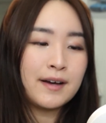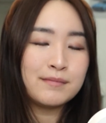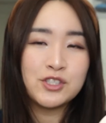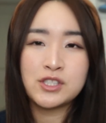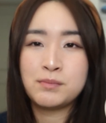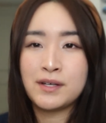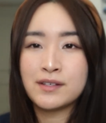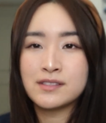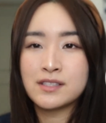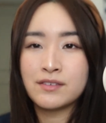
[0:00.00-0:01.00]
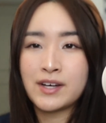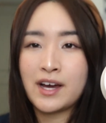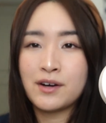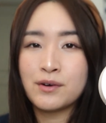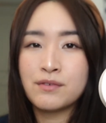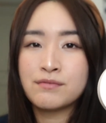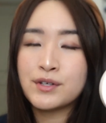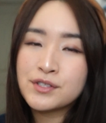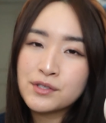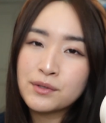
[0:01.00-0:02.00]
Just because of how
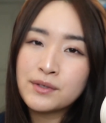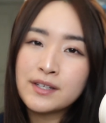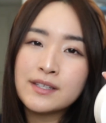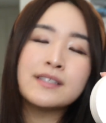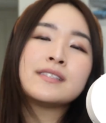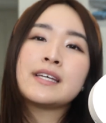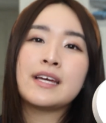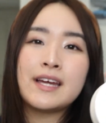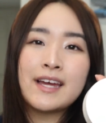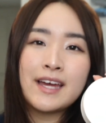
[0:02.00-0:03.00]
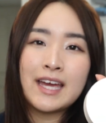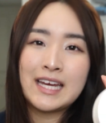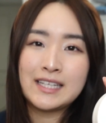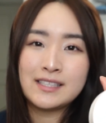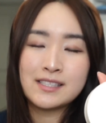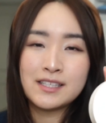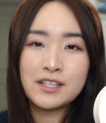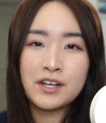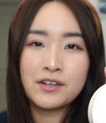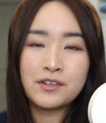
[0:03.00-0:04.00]
versatile it is, and the
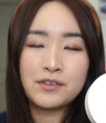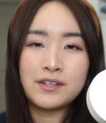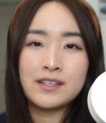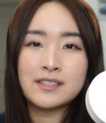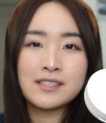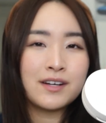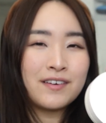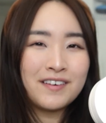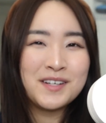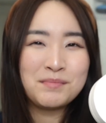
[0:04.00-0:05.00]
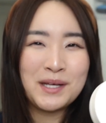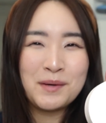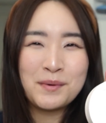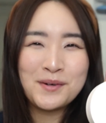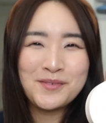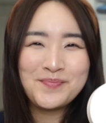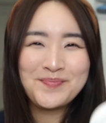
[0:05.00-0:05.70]
skincare ingredients are unbeatable.